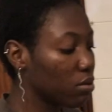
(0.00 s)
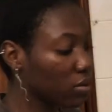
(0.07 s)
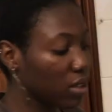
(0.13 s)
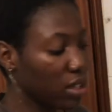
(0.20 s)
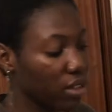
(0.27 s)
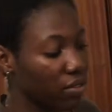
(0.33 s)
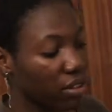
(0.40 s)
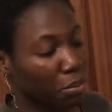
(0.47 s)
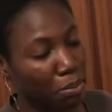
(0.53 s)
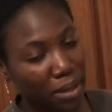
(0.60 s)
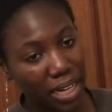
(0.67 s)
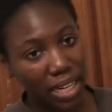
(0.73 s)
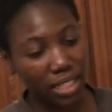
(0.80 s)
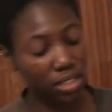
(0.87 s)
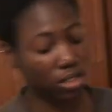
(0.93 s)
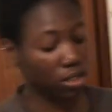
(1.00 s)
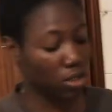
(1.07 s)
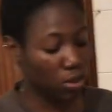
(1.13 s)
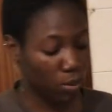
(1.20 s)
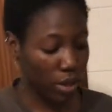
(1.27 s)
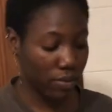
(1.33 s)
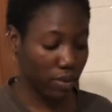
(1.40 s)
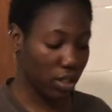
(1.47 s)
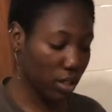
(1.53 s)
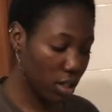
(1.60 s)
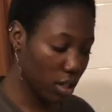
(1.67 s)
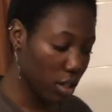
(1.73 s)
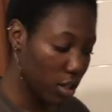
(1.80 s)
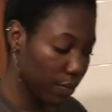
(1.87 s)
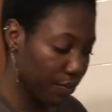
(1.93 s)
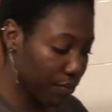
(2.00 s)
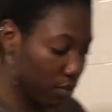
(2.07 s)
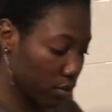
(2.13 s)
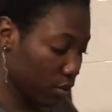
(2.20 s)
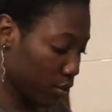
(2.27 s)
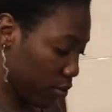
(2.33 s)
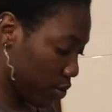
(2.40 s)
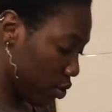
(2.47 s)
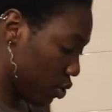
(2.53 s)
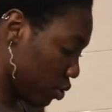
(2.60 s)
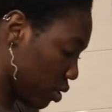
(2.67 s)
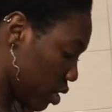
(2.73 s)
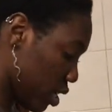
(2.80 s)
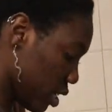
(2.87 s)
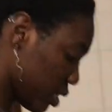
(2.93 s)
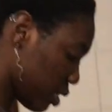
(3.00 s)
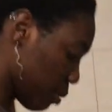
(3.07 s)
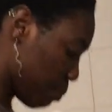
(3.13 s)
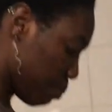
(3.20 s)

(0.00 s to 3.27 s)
with anything pie, tarts, whatever. You need to